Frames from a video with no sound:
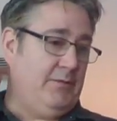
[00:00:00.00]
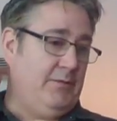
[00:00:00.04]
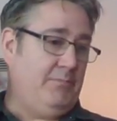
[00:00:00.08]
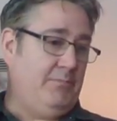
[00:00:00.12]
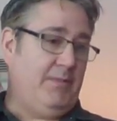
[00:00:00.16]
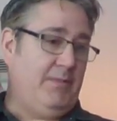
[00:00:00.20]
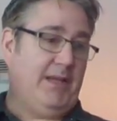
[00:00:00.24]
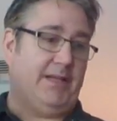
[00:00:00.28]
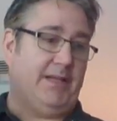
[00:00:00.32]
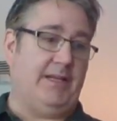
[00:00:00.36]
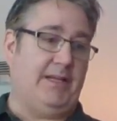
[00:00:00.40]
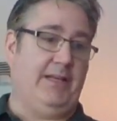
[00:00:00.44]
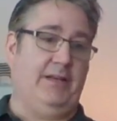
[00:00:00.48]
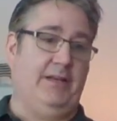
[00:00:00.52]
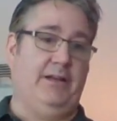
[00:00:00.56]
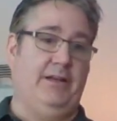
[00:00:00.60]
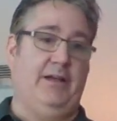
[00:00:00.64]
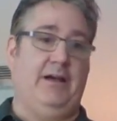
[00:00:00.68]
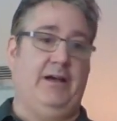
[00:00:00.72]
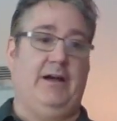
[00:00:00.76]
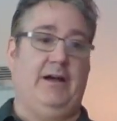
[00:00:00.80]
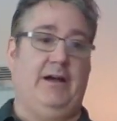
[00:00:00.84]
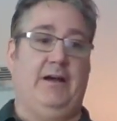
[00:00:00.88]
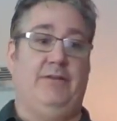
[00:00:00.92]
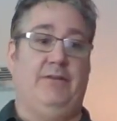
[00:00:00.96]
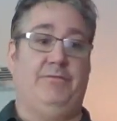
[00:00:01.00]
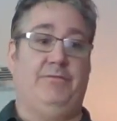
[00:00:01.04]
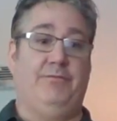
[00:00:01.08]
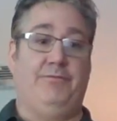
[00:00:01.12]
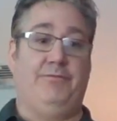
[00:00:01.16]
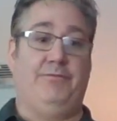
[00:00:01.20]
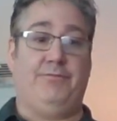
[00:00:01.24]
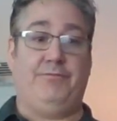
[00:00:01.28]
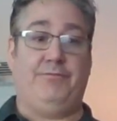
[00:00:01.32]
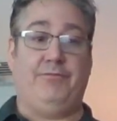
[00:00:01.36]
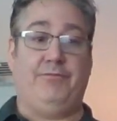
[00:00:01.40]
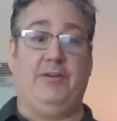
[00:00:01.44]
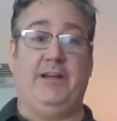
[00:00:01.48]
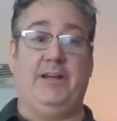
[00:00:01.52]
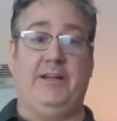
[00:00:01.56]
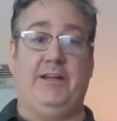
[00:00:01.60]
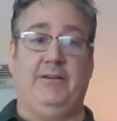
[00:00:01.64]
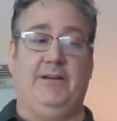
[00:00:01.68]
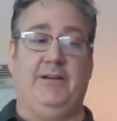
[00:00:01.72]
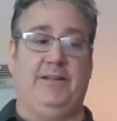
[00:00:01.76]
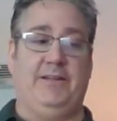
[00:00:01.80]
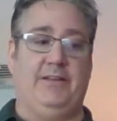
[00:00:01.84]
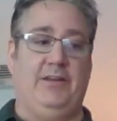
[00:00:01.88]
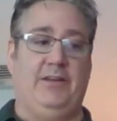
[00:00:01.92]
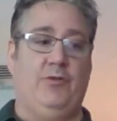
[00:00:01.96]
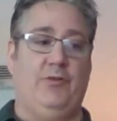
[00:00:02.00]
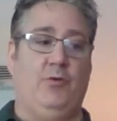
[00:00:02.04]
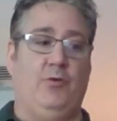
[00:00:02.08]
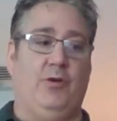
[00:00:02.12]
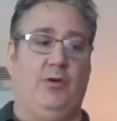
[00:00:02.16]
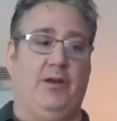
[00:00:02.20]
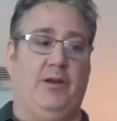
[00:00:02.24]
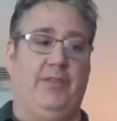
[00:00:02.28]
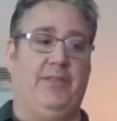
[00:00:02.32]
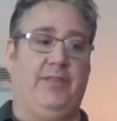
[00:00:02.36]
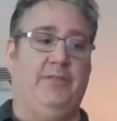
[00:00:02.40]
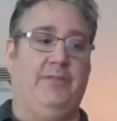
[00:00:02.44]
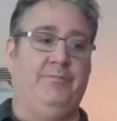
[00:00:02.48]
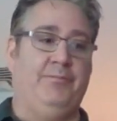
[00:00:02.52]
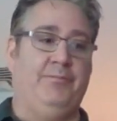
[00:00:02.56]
make it free like the North?